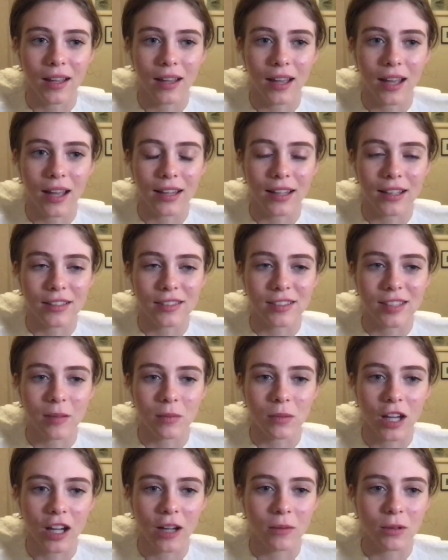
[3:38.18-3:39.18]
at, at, the
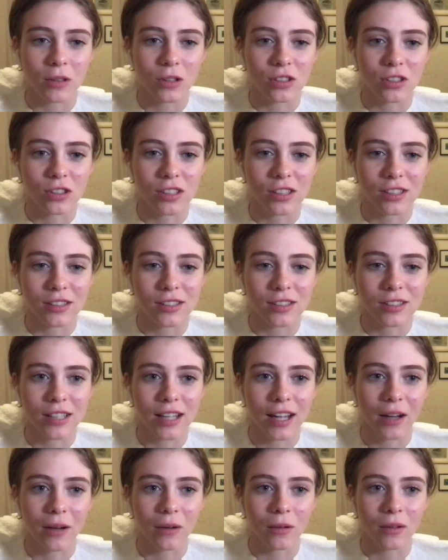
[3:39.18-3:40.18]
same time, you just get to see
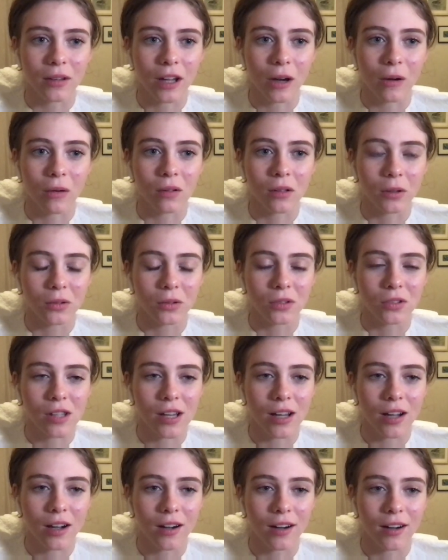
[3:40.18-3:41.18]
how how close
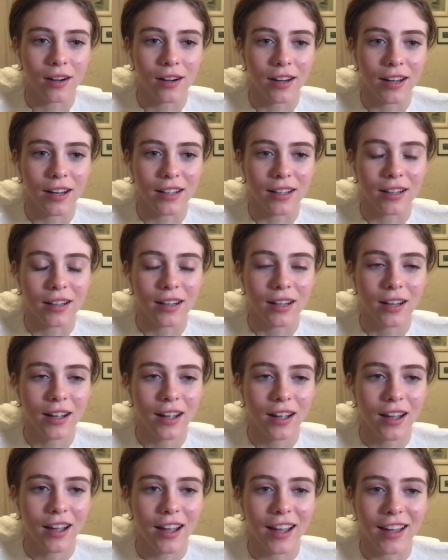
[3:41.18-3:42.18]
they are. And
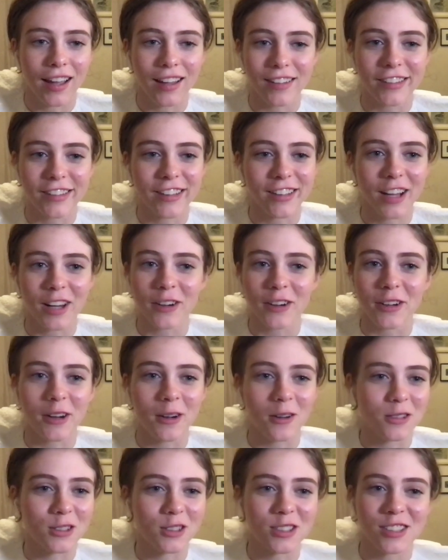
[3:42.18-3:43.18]
and I don't
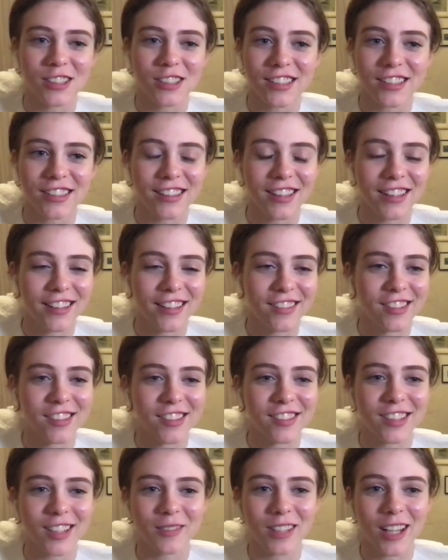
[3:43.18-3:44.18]
know, just the
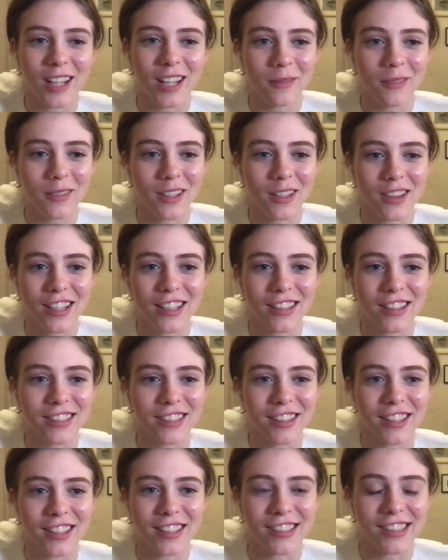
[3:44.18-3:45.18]
just sometimes the things
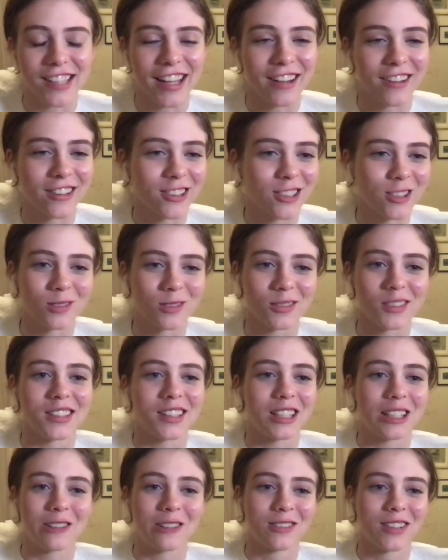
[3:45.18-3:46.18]
that they say are just
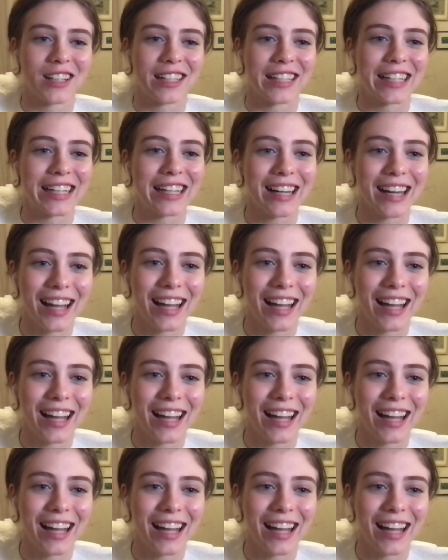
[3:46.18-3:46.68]
really funny,